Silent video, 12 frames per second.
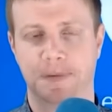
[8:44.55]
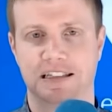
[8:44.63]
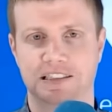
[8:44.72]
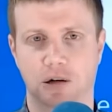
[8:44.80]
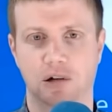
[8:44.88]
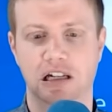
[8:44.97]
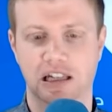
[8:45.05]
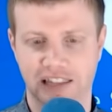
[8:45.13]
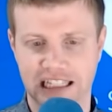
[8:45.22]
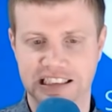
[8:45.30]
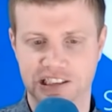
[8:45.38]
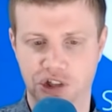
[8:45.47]
So
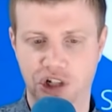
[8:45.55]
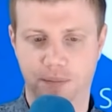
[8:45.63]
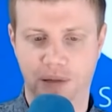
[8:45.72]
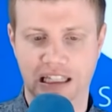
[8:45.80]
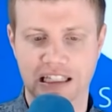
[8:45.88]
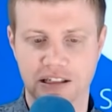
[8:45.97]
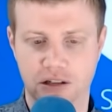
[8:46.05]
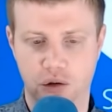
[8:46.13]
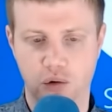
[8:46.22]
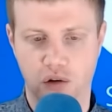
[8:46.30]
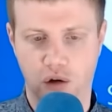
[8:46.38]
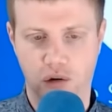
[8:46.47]
let's jump
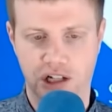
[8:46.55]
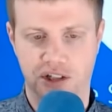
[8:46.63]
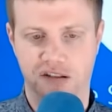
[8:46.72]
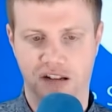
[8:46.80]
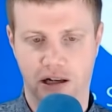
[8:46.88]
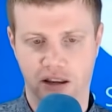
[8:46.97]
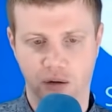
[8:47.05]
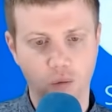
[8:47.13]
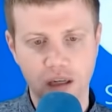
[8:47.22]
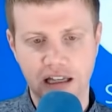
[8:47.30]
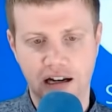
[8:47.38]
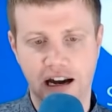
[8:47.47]
into the questions of the
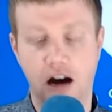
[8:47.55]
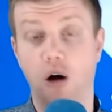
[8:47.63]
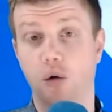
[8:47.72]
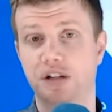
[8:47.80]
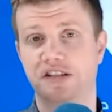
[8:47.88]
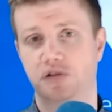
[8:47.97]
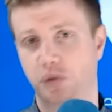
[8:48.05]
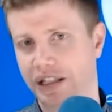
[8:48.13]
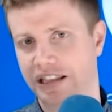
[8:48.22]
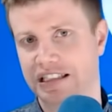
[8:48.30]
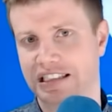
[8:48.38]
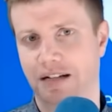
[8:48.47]
week. I always
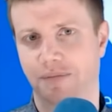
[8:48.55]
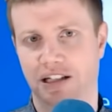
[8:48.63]
tweet this out.